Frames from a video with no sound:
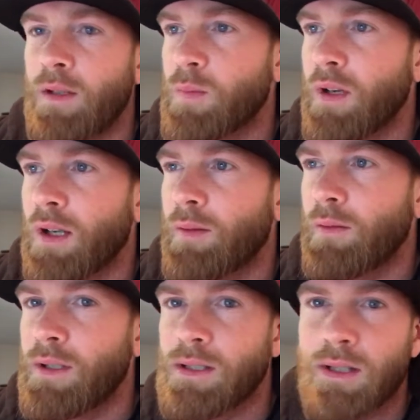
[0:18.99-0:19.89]
It's been a couple
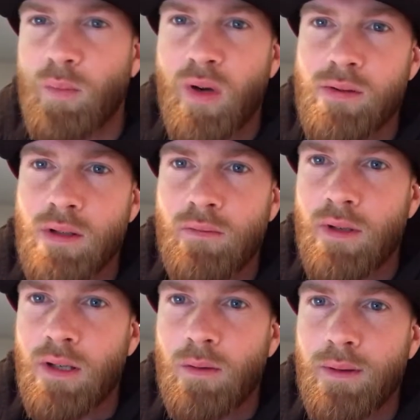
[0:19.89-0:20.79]
of weeks since I posted a
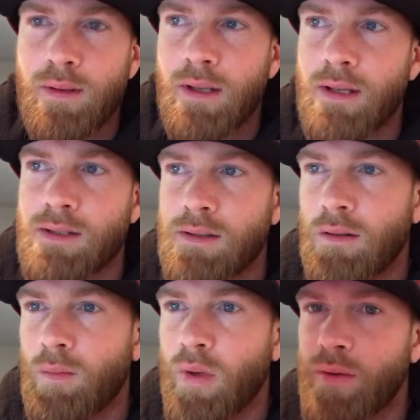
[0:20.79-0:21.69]
video with you guys,
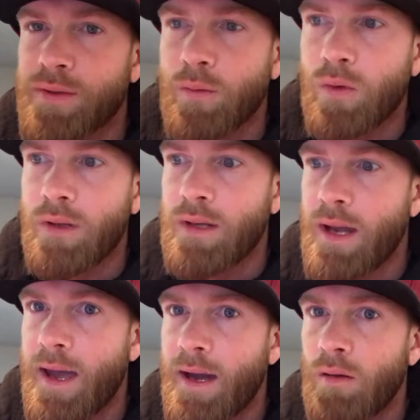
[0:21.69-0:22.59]
so I'm posting one
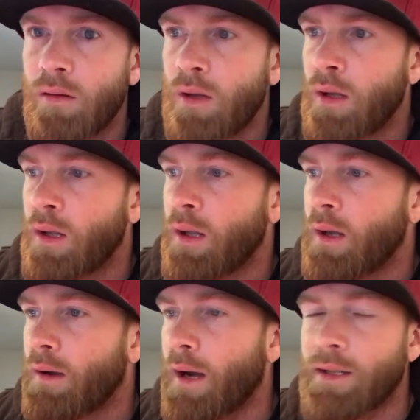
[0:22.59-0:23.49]
now.
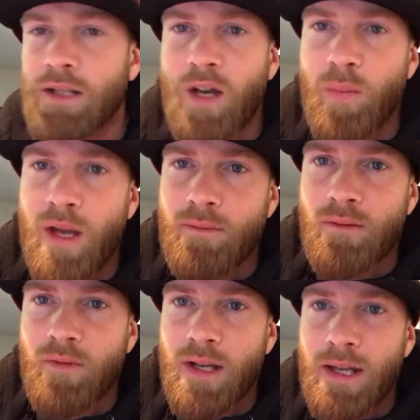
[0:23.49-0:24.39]
I just got back
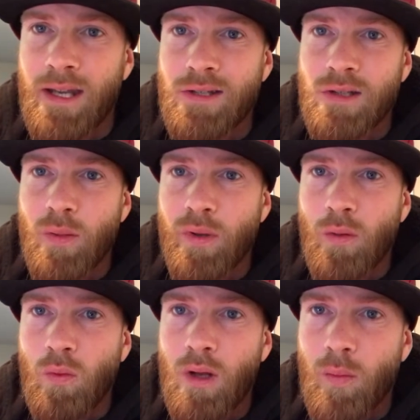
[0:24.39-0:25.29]
from vacation up in
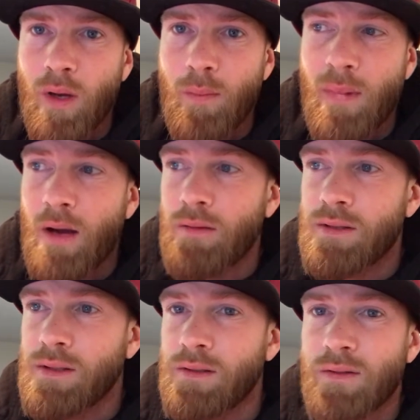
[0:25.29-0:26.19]
the Wallapai
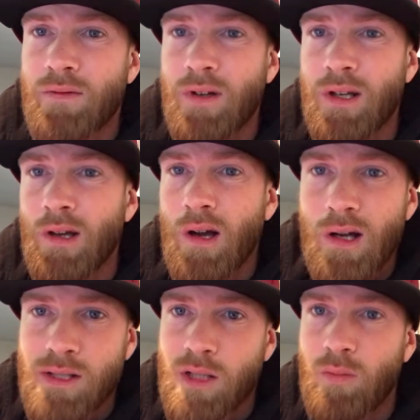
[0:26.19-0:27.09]
Mountains. It was freaking
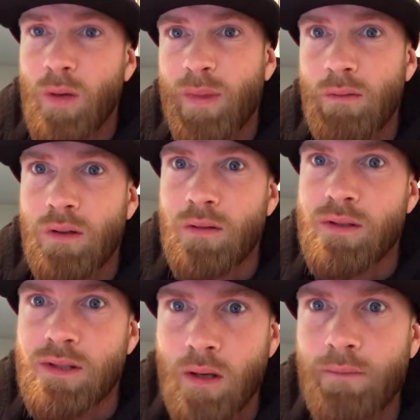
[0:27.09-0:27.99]
awesome up there with no
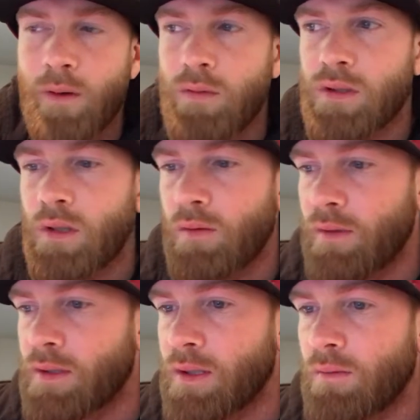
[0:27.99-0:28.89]
cell phone
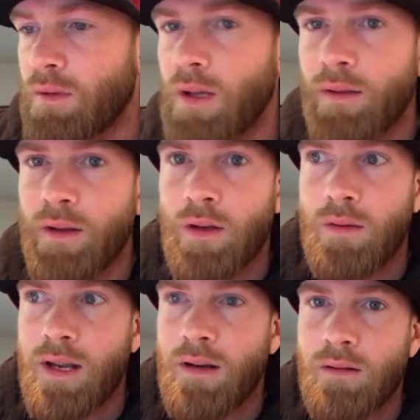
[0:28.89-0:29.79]
service, no nothing,
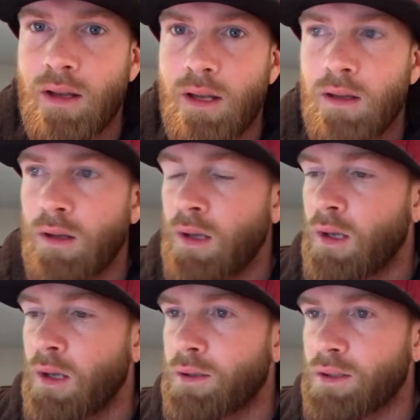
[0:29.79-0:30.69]
no internet.
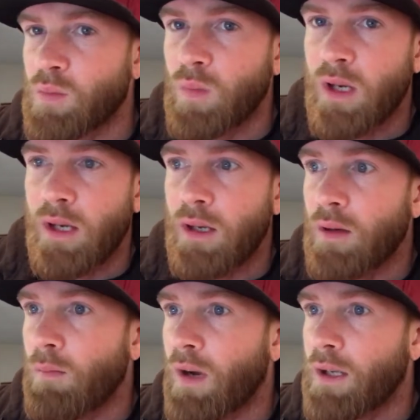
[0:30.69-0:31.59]
Just
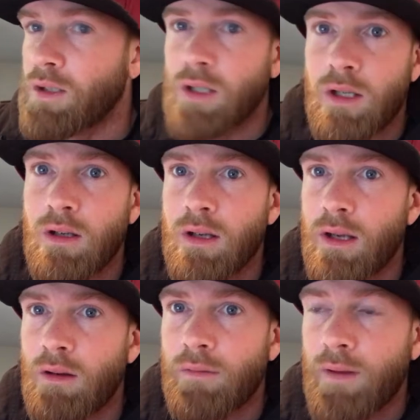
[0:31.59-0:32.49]
me, my chick,
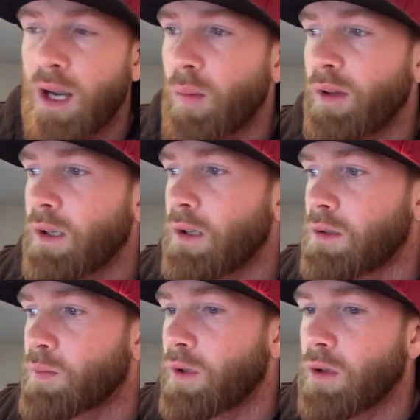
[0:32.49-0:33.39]
and her family. It
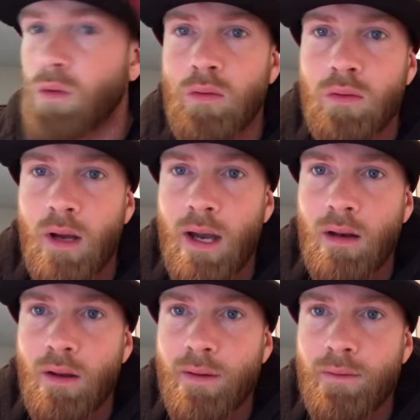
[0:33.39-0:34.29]
was pretty cool. I
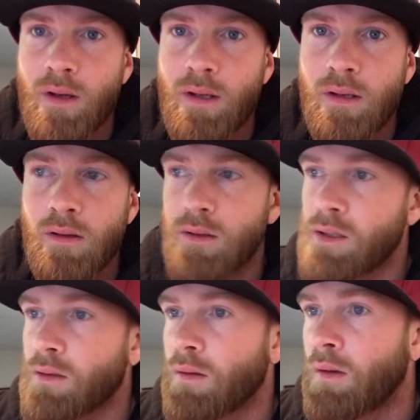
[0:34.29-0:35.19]
had a lot of fun. It
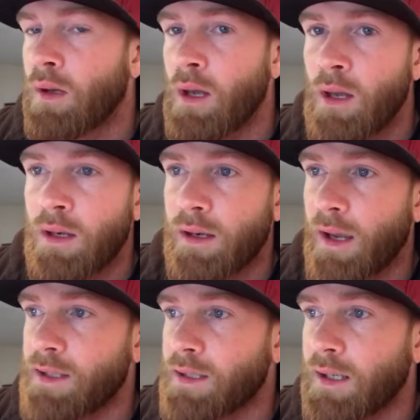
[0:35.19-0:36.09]
was
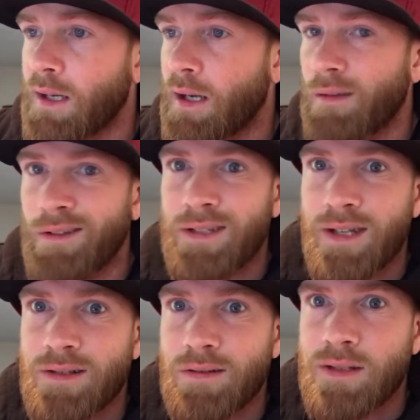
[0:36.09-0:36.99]
nice to get out of the
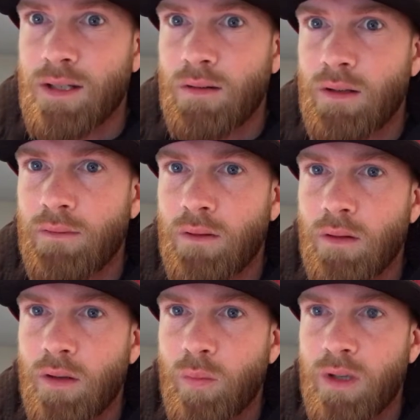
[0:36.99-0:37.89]
desert scenery for a
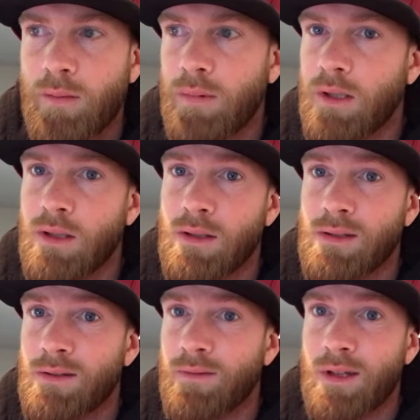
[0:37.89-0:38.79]
little bit,
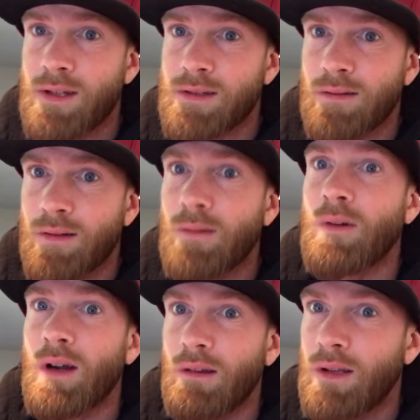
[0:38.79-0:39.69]
because if you guys don't know
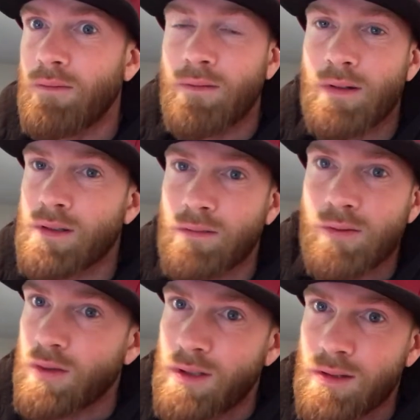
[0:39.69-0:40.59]
where I live, there's no
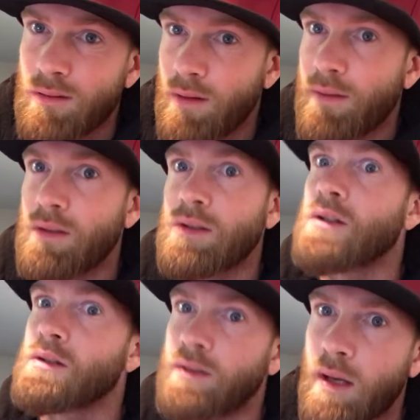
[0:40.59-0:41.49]
trees or nothing. It's
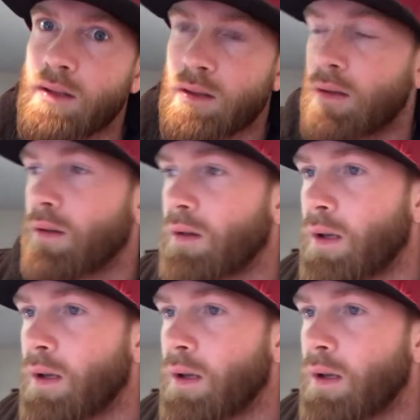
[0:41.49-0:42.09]
just desert.